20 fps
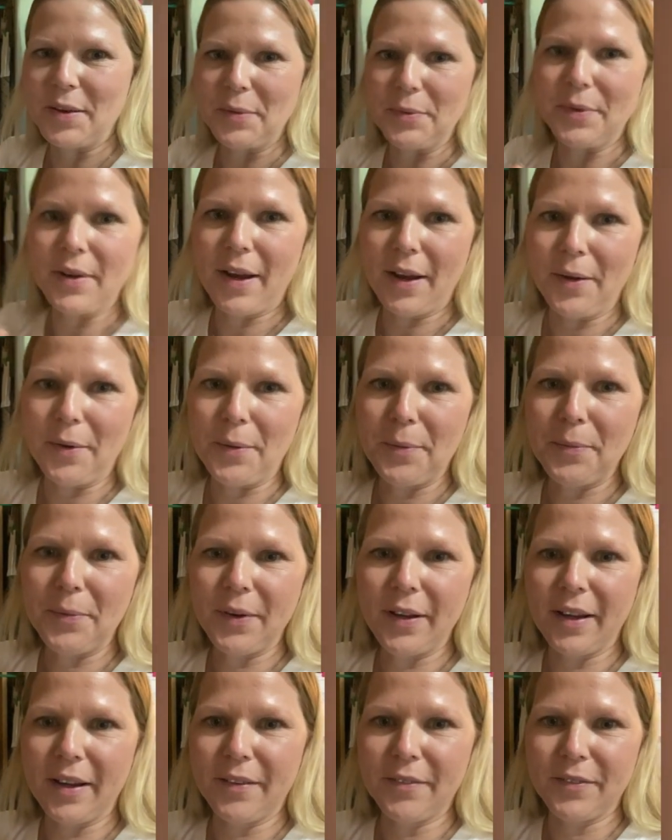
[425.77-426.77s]
so now
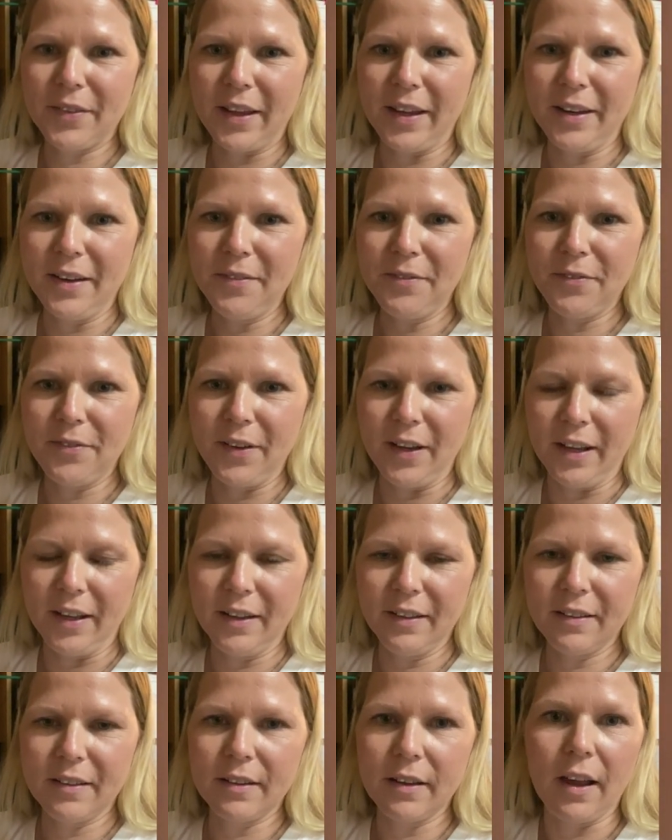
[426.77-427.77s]
we have let it
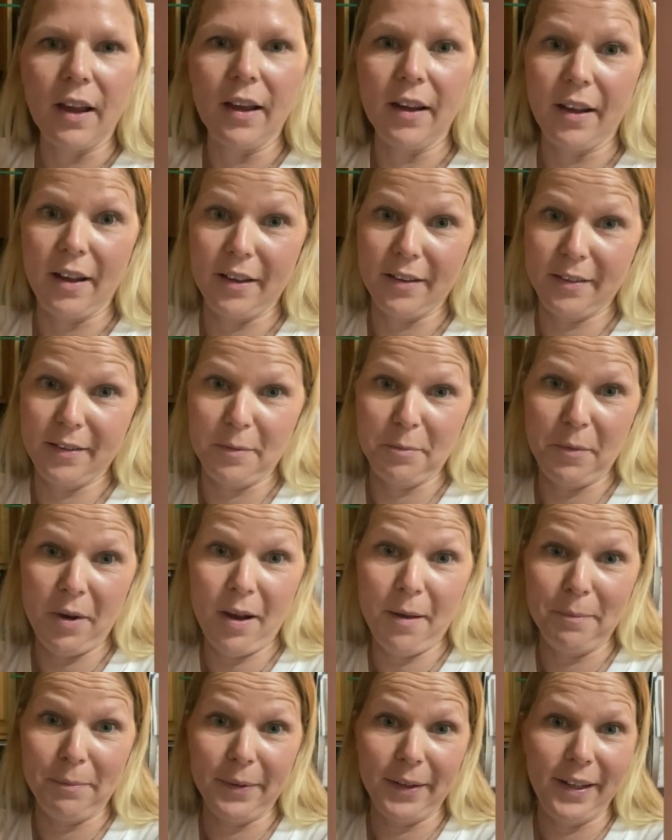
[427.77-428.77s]
vent. I got some
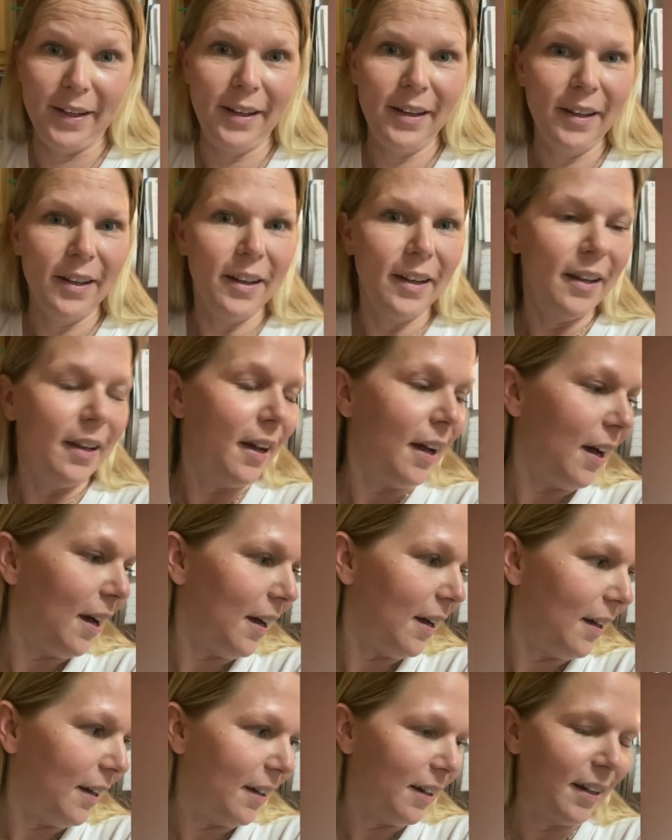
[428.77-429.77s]
company
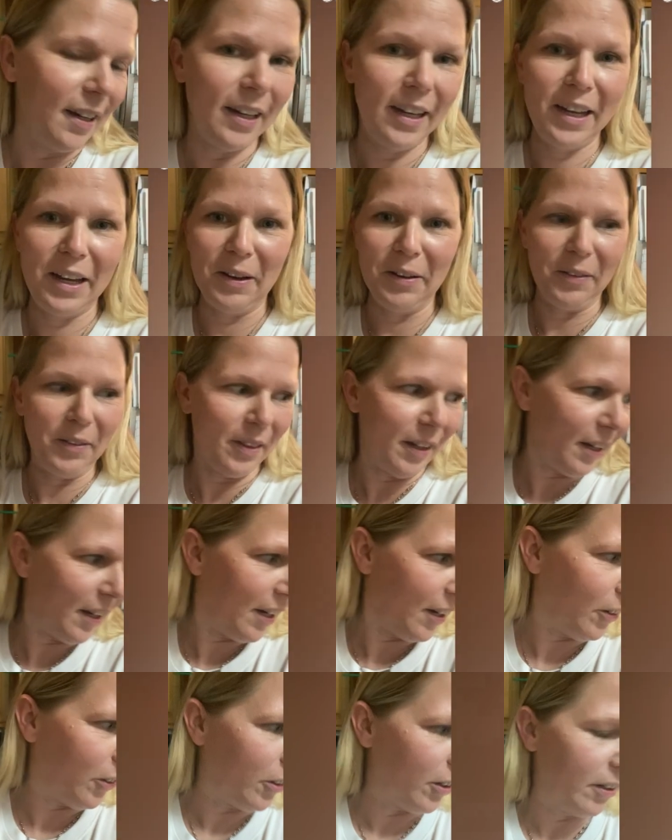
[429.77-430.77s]
here in the
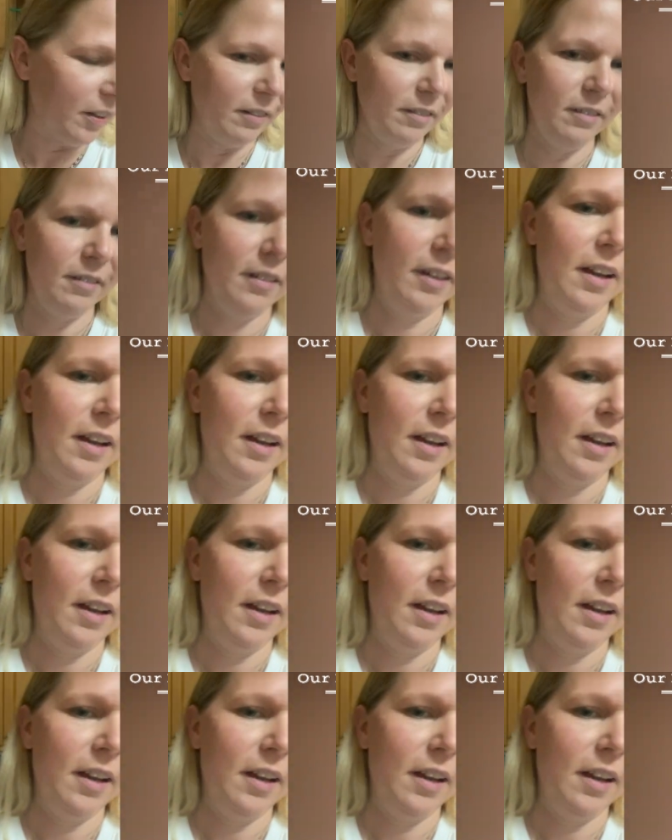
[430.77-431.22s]
kitchen,